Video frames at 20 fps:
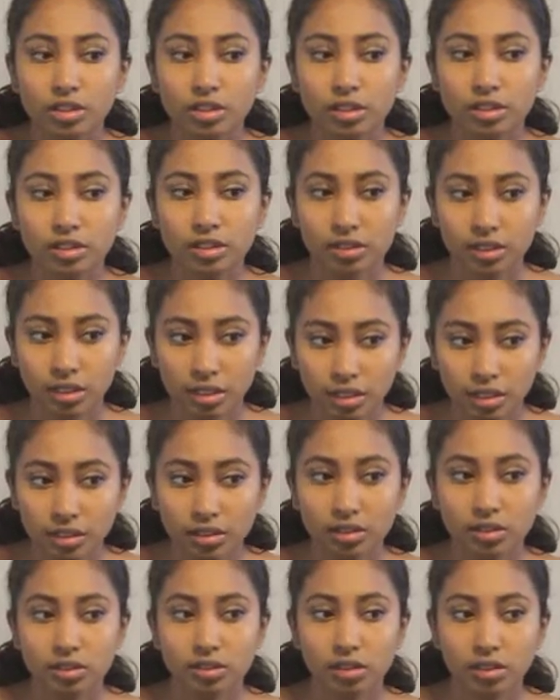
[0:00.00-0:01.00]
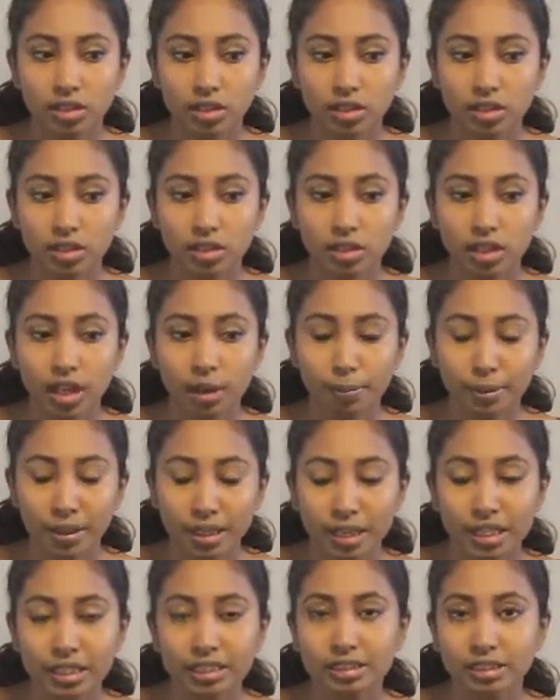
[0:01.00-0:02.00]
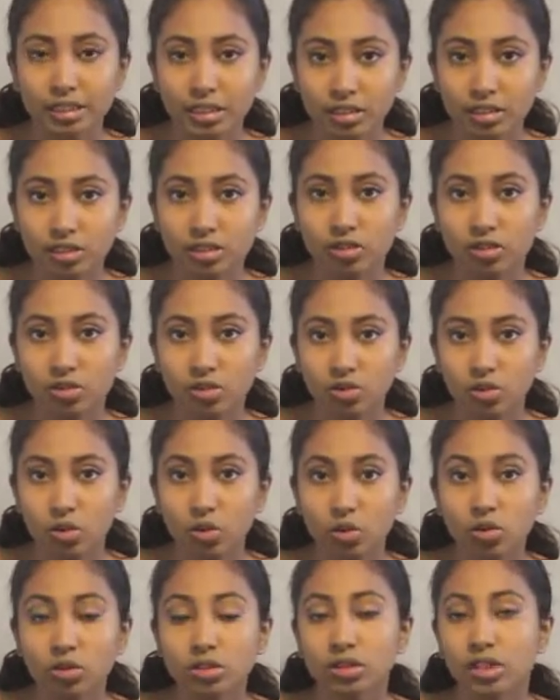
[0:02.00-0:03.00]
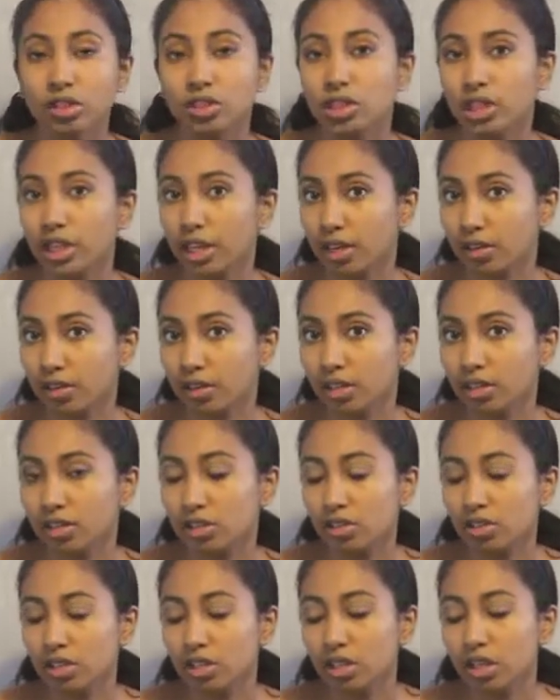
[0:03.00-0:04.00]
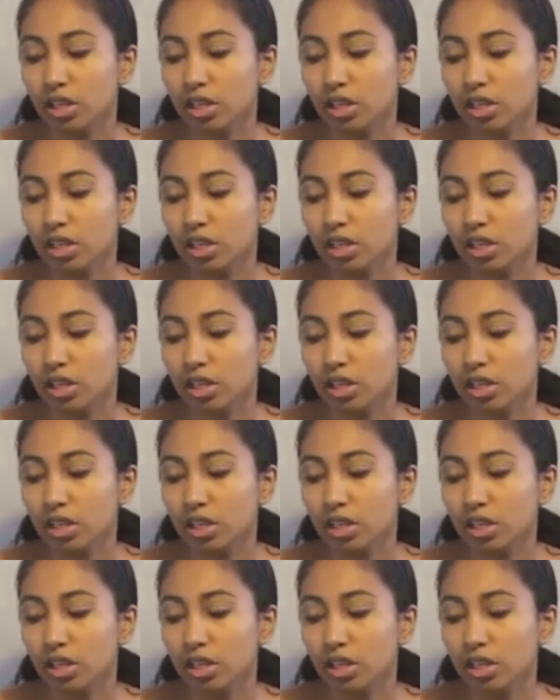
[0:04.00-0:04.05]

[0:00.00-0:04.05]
status, upper class status to own such a carriage.